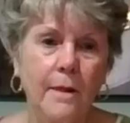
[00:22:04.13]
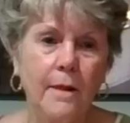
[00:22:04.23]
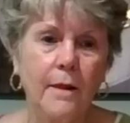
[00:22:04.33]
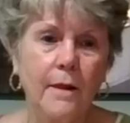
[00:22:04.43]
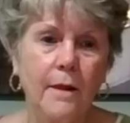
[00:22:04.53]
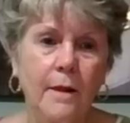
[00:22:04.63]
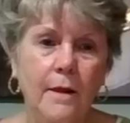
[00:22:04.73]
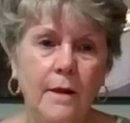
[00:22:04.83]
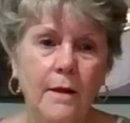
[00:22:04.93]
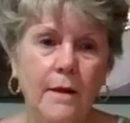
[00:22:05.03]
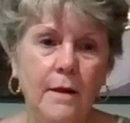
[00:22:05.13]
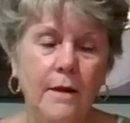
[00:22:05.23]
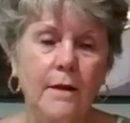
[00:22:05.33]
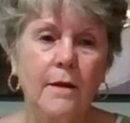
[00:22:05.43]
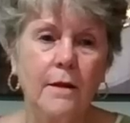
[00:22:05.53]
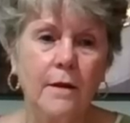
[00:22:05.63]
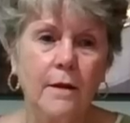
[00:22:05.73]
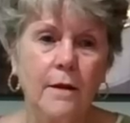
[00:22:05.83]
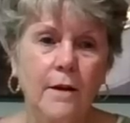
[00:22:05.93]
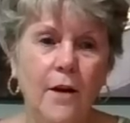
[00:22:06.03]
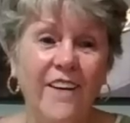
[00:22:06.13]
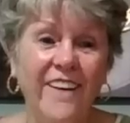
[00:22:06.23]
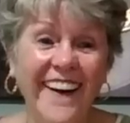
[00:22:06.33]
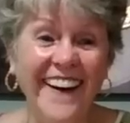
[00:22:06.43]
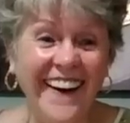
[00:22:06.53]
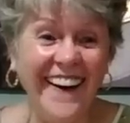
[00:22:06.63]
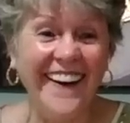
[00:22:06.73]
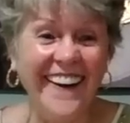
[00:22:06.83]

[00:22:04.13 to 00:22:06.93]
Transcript: (silent)